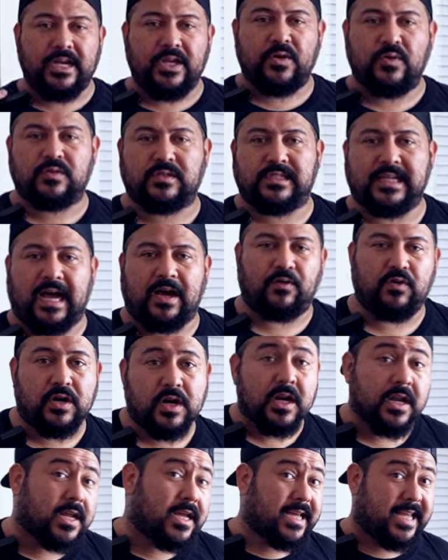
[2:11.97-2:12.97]
new sound
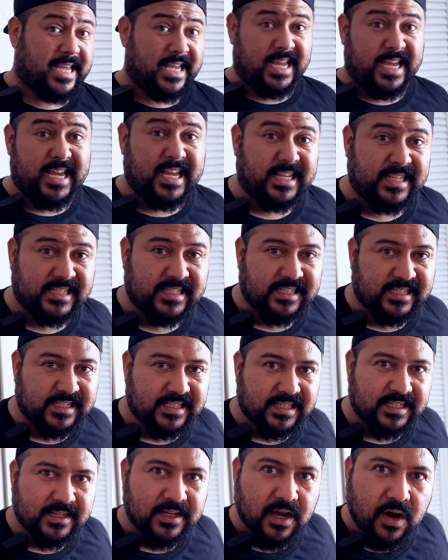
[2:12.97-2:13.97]

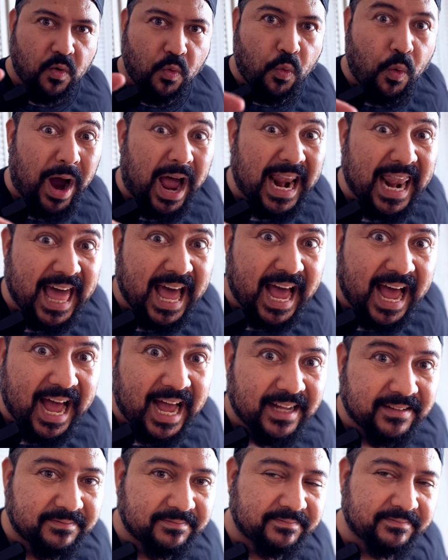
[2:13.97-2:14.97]
is?
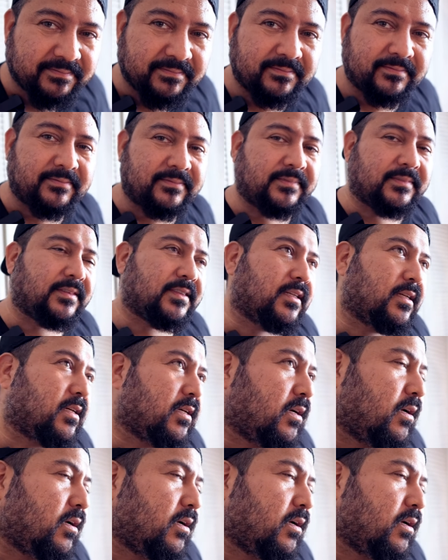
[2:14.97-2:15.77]
Voila! Where you have it.